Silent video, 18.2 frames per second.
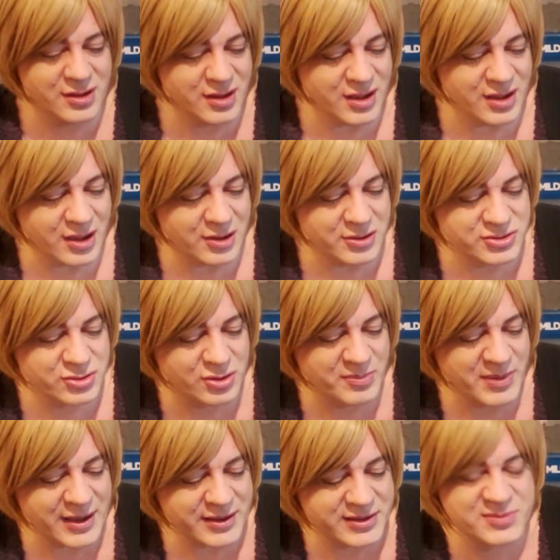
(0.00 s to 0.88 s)
you know, it's
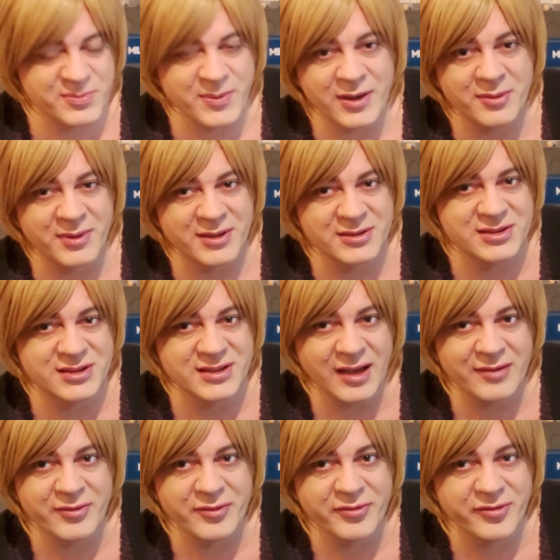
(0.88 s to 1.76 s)
all about experimenting,
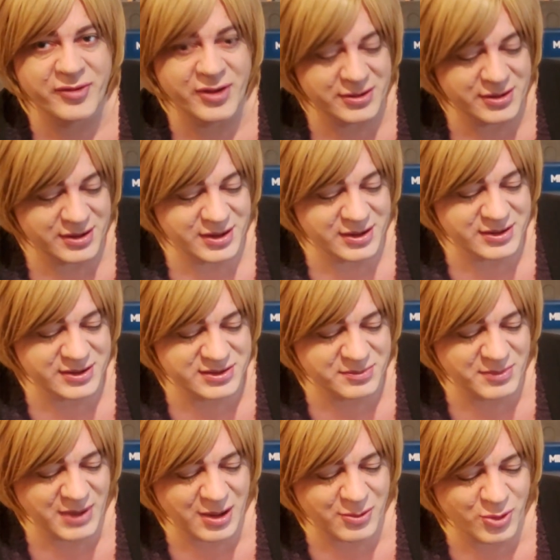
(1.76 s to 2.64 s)
having fun, and it
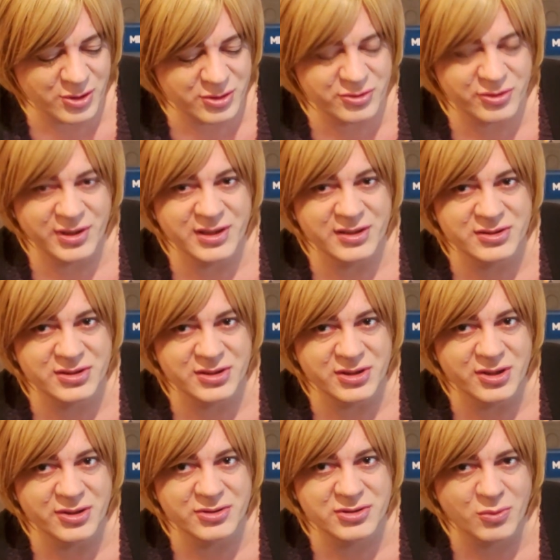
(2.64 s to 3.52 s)
doesn't matter what greens
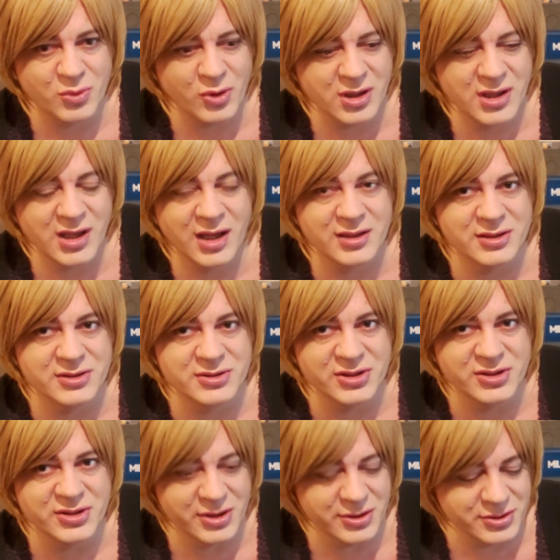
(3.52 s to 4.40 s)
you use or what
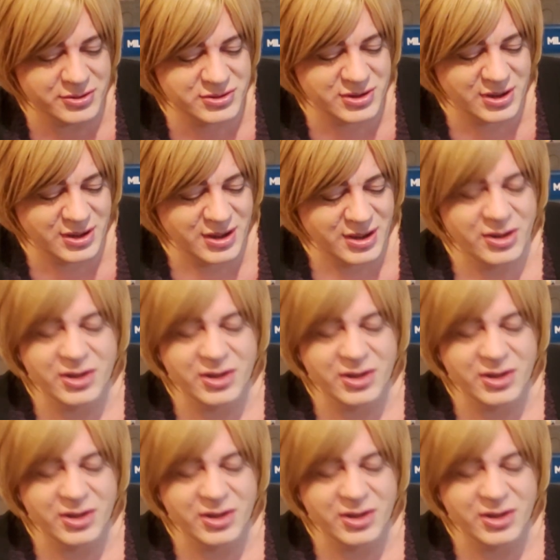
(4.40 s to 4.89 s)
colours you use.